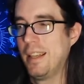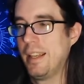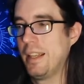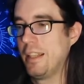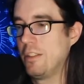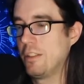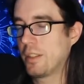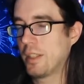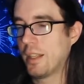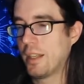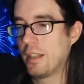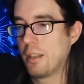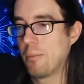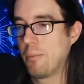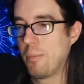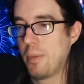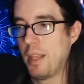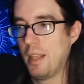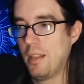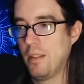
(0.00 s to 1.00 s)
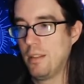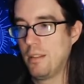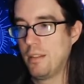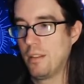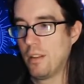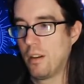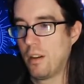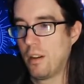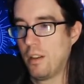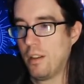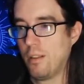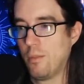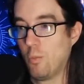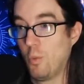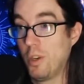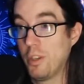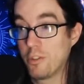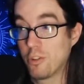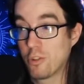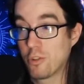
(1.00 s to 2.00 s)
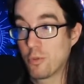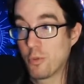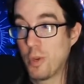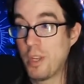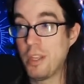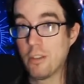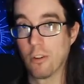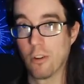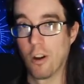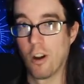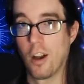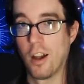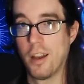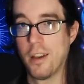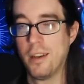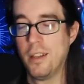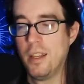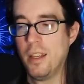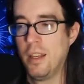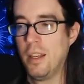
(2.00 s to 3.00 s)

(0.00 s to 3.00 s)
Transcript: It just kind of depends on what street you're on.